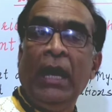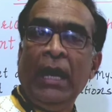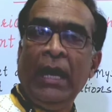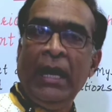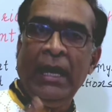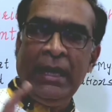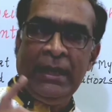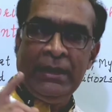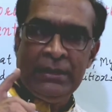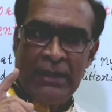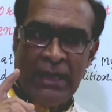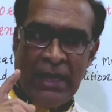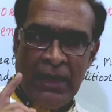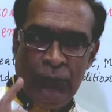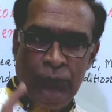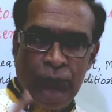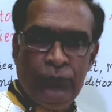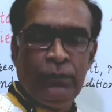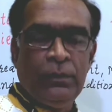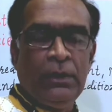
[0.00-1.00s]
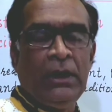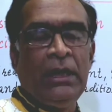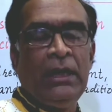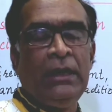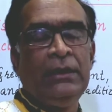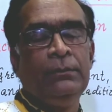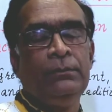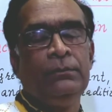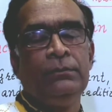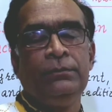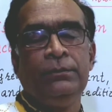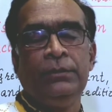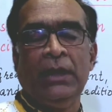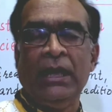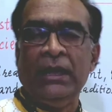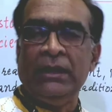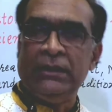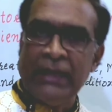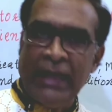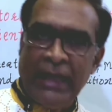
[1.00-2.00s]
and
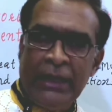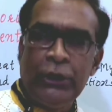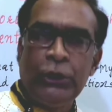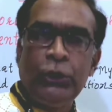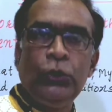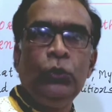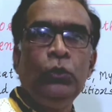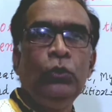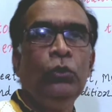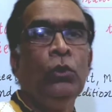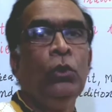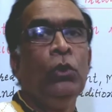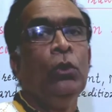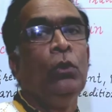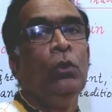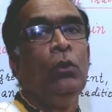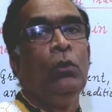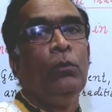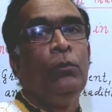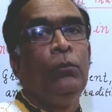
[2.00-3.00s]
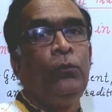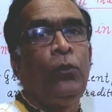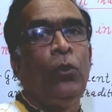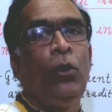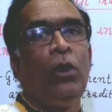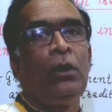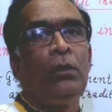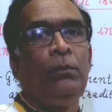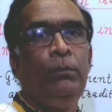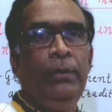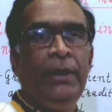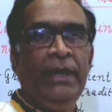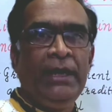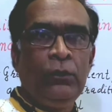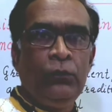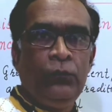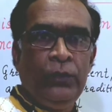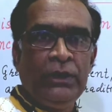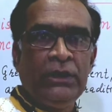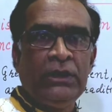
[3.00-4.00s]
I thank you for
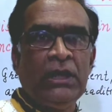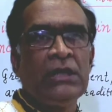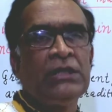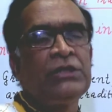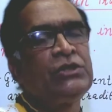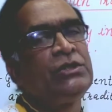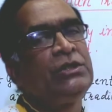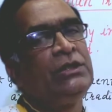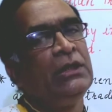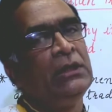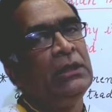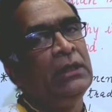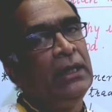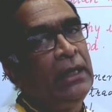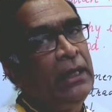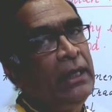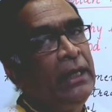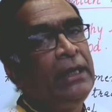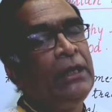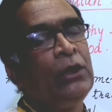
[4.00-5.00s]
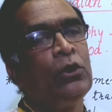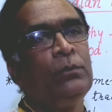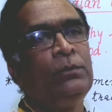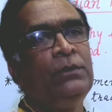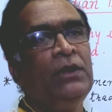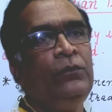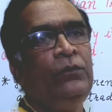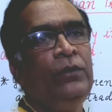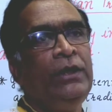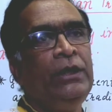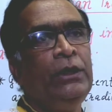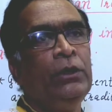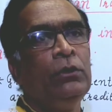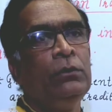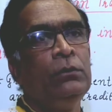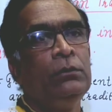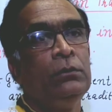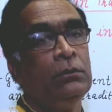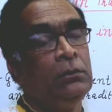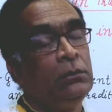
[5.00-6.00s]
being with us till the end of the
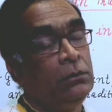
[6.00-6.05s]
video.